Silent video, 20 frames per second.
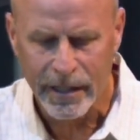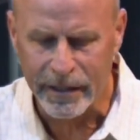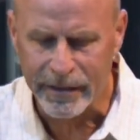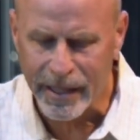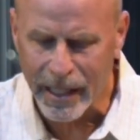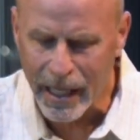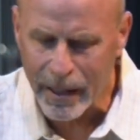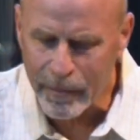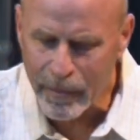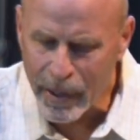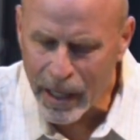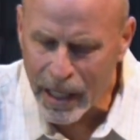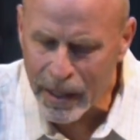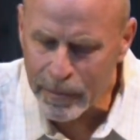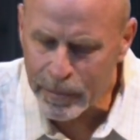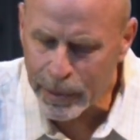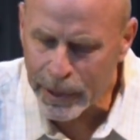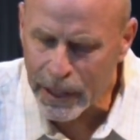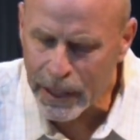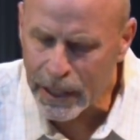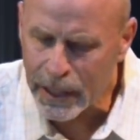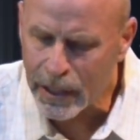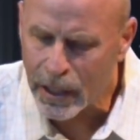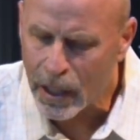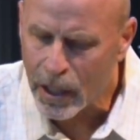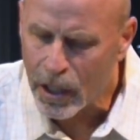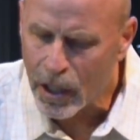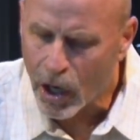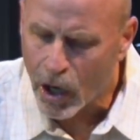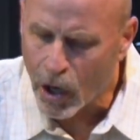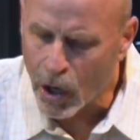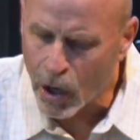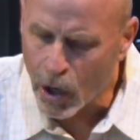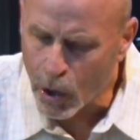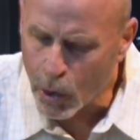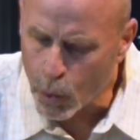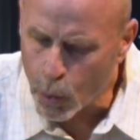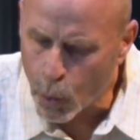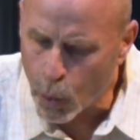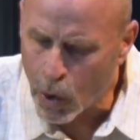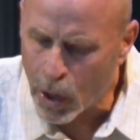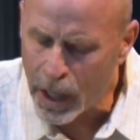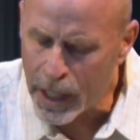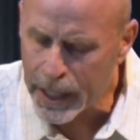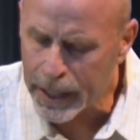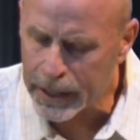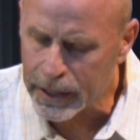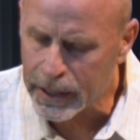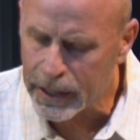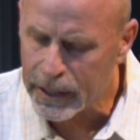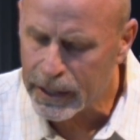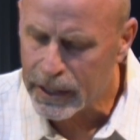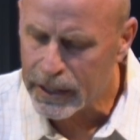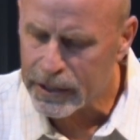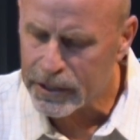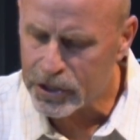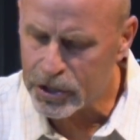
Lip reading: that they may be all one,